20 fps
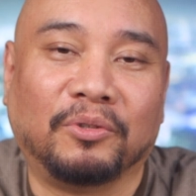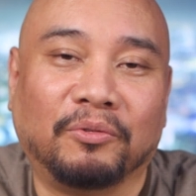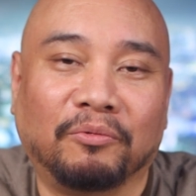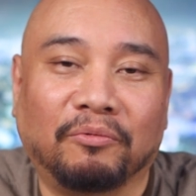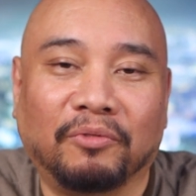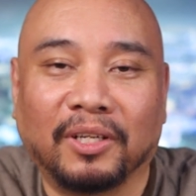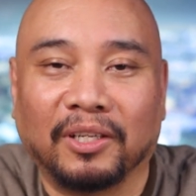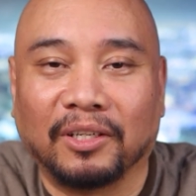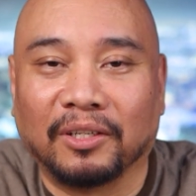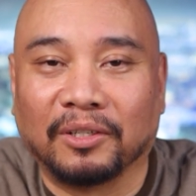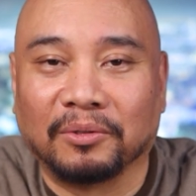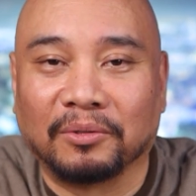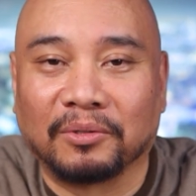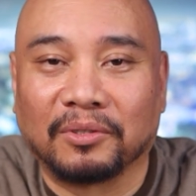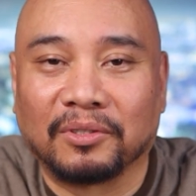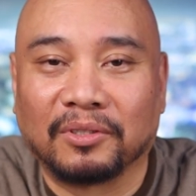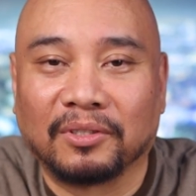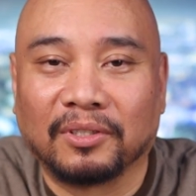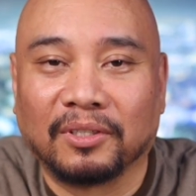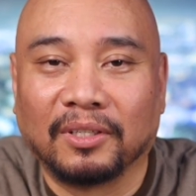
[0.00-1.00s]
new
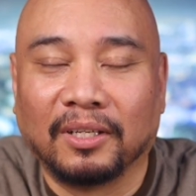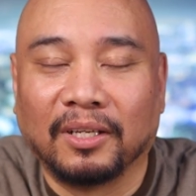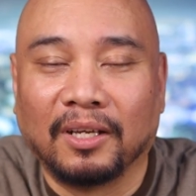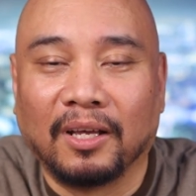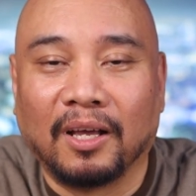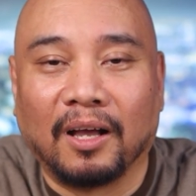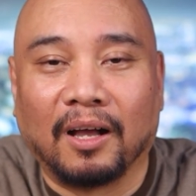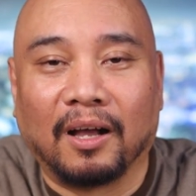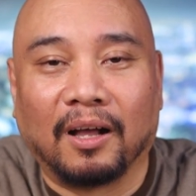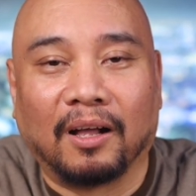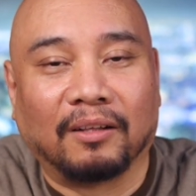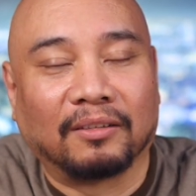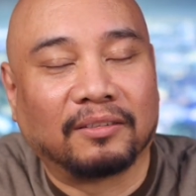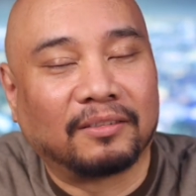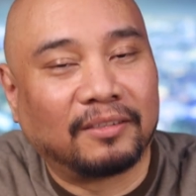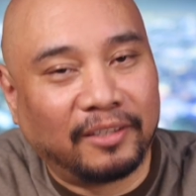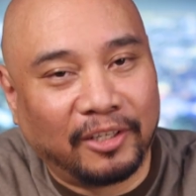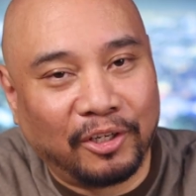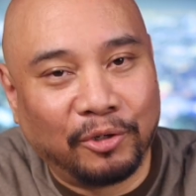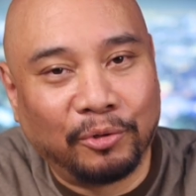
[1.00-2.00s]
videos. I'll
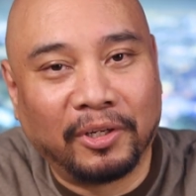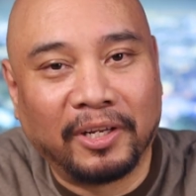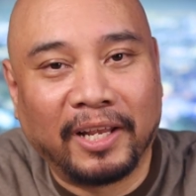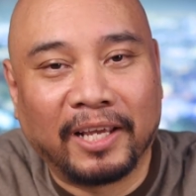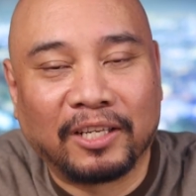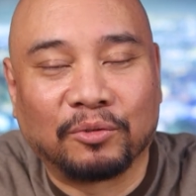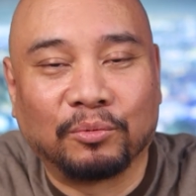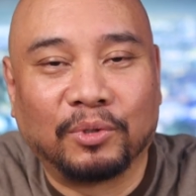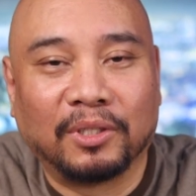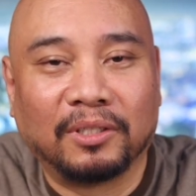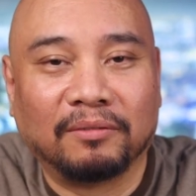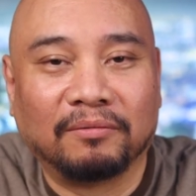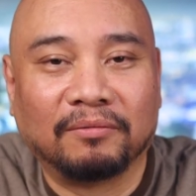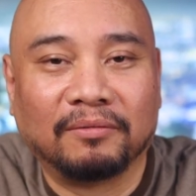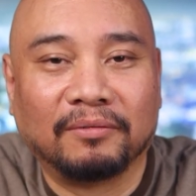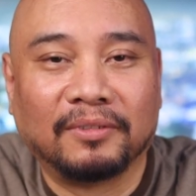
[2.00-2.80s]
see you in the next one.